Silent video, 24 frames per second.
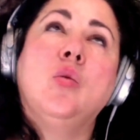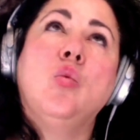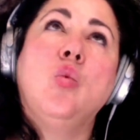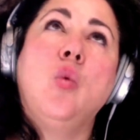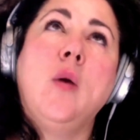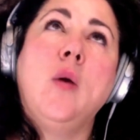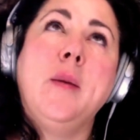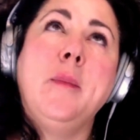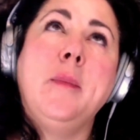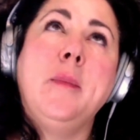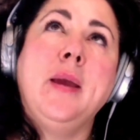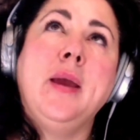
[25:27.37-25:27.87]

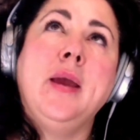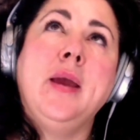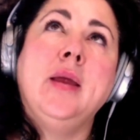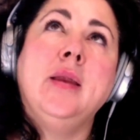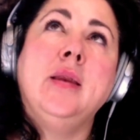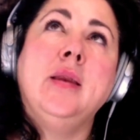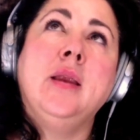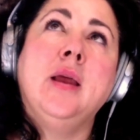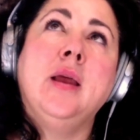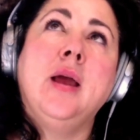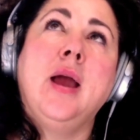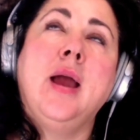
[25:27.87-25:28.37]

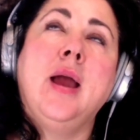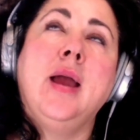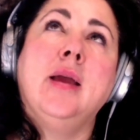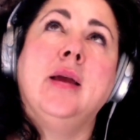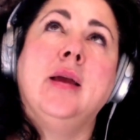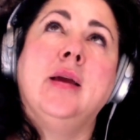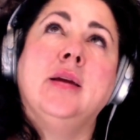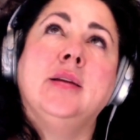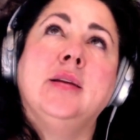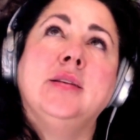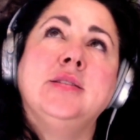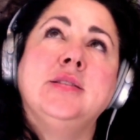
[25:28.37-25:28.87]
women,
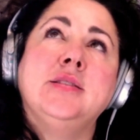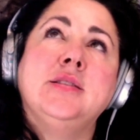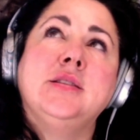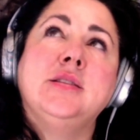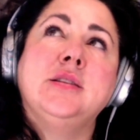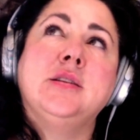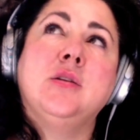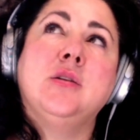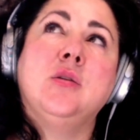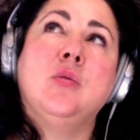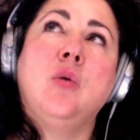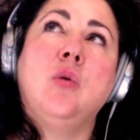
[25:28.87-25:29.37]
and
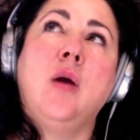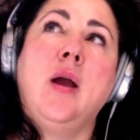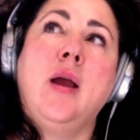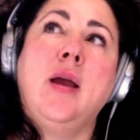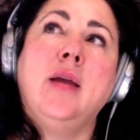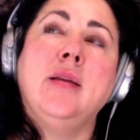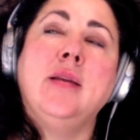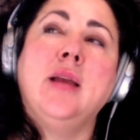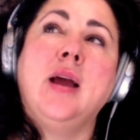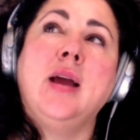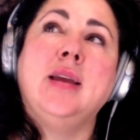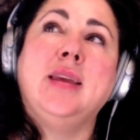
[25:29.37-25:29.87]

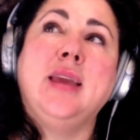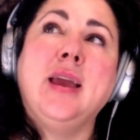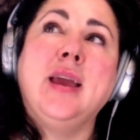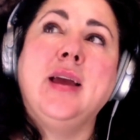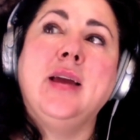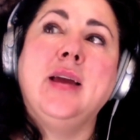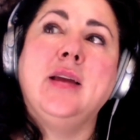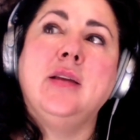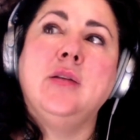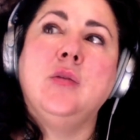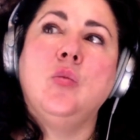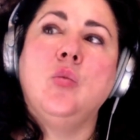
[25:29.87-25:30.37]

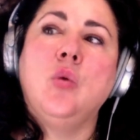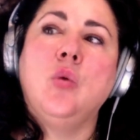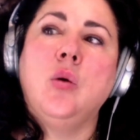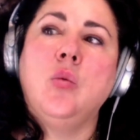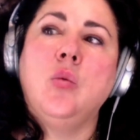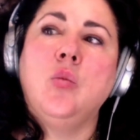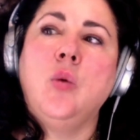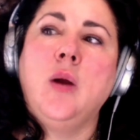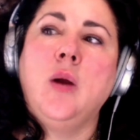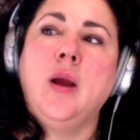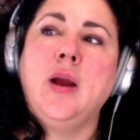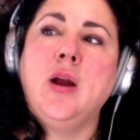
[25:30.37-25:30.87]
again,
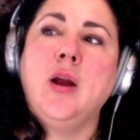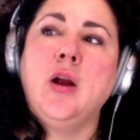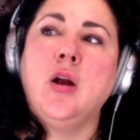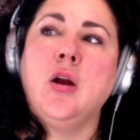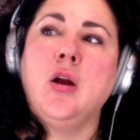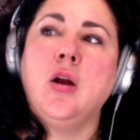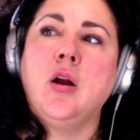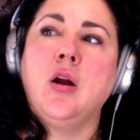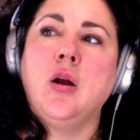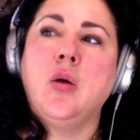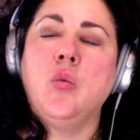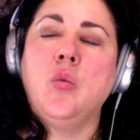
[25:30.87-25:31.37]

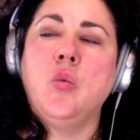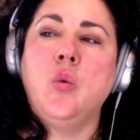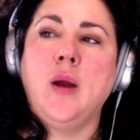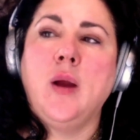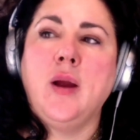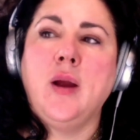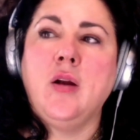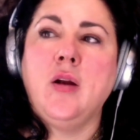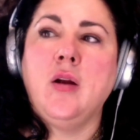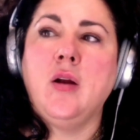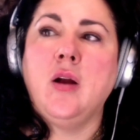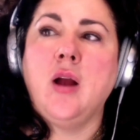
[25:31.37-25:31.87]

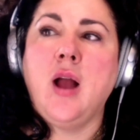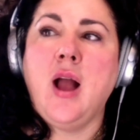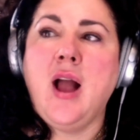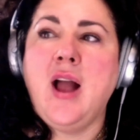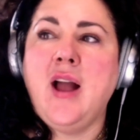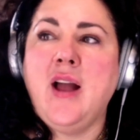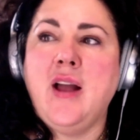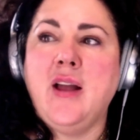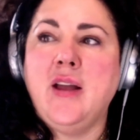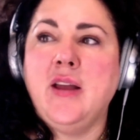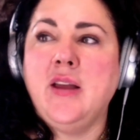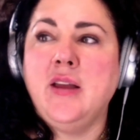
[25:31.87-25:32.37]
where
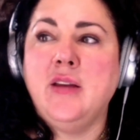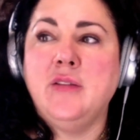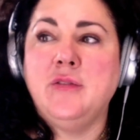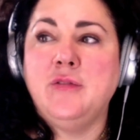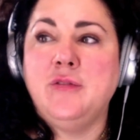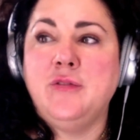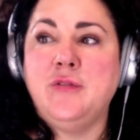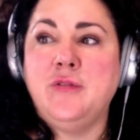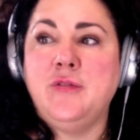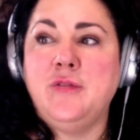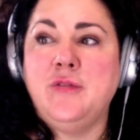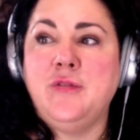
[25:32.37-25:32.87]
I
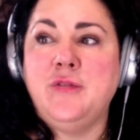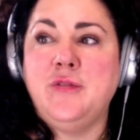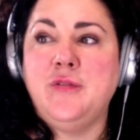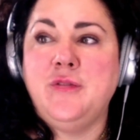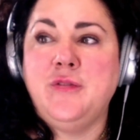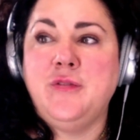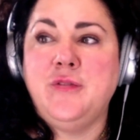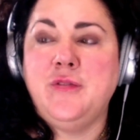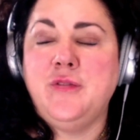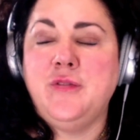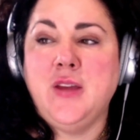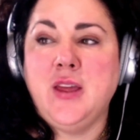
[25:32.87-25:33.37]

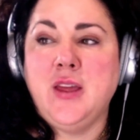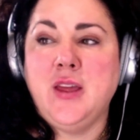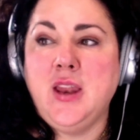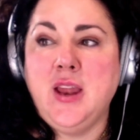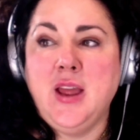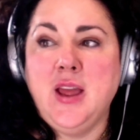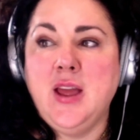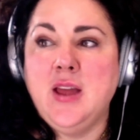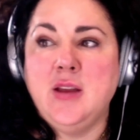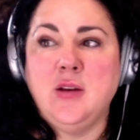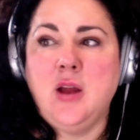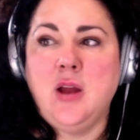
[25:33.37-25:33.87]
fit
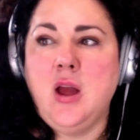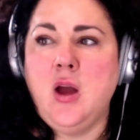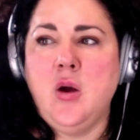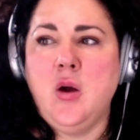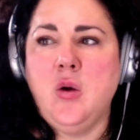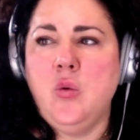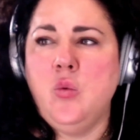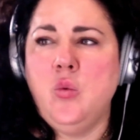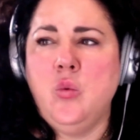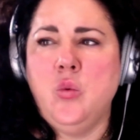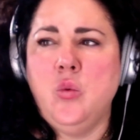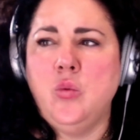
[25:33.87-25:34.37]
in.
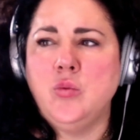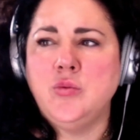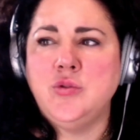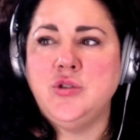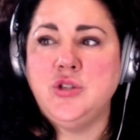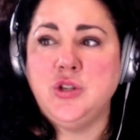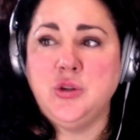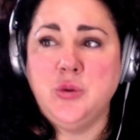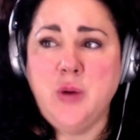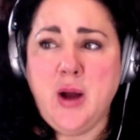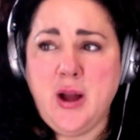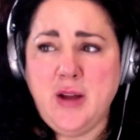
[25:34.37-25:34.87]

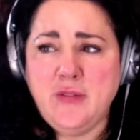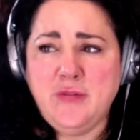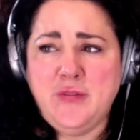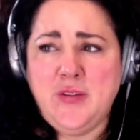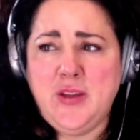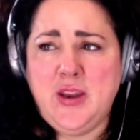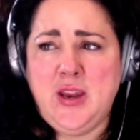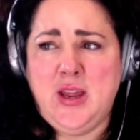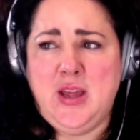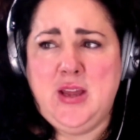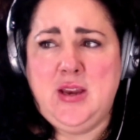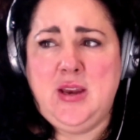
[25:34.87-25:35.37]
Do I
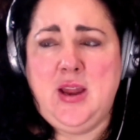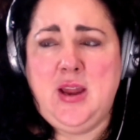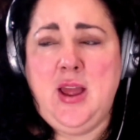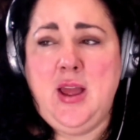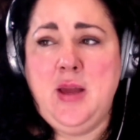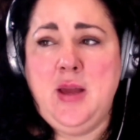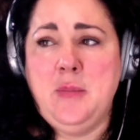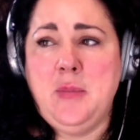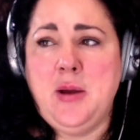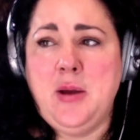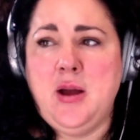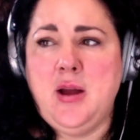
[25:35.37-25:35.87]
fit in?
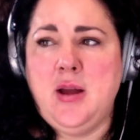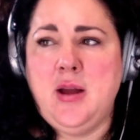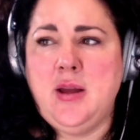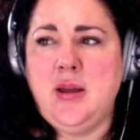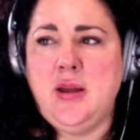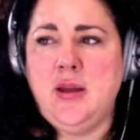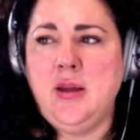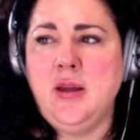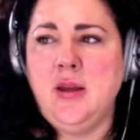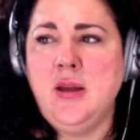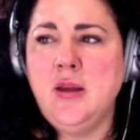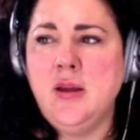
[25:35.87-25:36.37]
Am
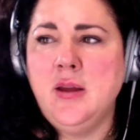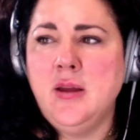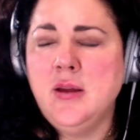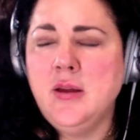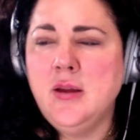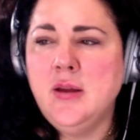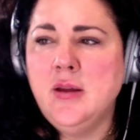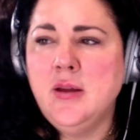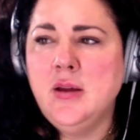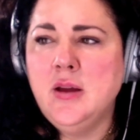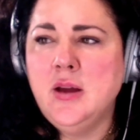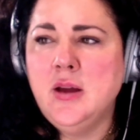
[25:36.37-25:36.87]
I
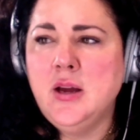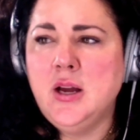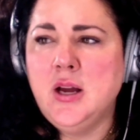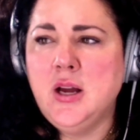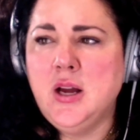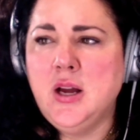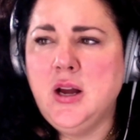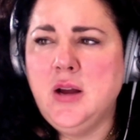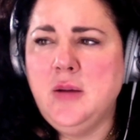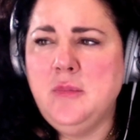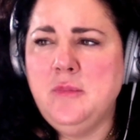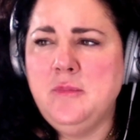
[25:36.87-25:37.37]

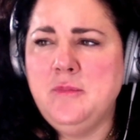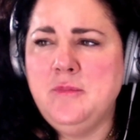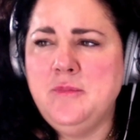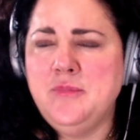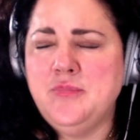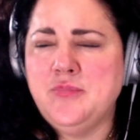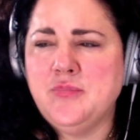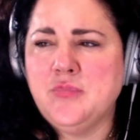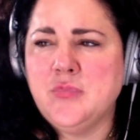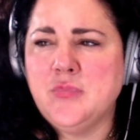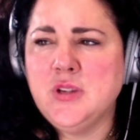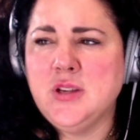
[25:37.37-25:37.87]

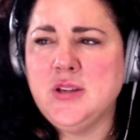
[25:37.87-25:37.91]
um,